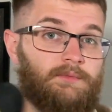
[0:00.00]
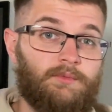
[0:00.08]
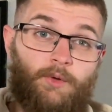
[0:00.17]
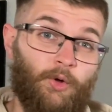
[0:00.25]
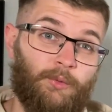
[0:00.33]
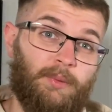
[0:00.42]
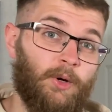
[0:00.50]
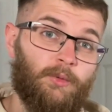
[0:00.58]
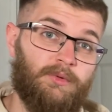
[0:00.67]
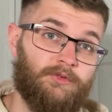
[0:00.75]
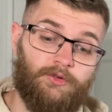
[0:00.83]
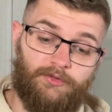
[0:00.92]
All the
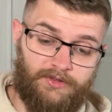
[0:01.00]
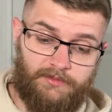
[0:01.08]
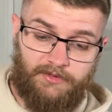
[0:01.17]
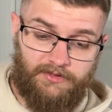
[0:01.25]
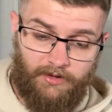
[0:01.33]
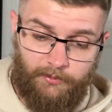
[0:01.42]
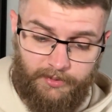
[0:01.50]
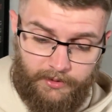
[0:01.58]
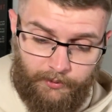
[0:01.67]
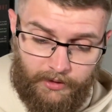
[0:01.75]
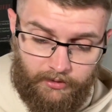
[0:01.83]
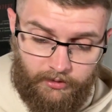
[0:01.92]
Pokemon stuff seems to sell pretty
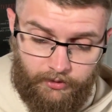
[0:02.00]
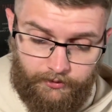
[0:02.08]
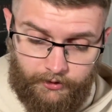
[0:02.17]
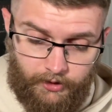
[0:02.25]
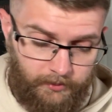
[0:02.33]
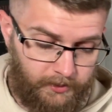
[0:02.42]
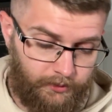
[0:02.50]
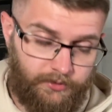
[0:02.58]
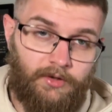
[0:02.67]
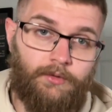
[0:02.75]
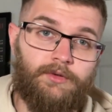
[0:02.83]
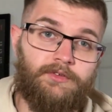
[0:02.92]
well on the car boot,
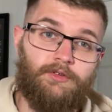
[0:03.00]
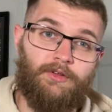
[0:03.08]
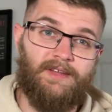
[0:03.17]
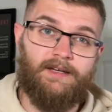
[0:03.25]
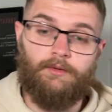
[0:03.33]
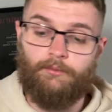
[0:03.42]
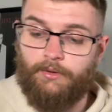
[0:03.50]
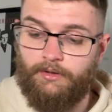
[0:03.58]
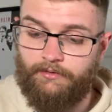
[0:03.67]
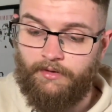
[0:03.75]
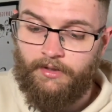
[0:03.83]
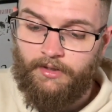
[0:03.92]
so it's not the end of the
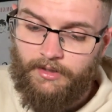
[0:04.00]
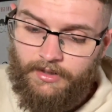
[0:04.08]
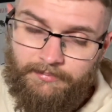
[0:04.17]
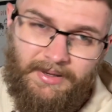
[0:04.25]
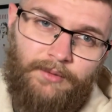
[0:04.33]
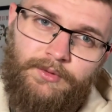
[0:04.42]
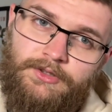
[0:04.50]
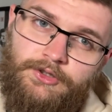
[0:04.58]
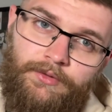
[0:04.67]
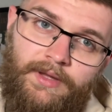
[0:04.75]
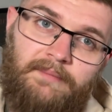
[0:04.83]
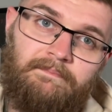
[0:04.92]
world. £1 each
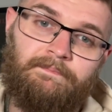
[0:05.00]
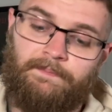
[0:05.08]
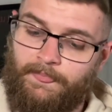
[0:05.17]
on them.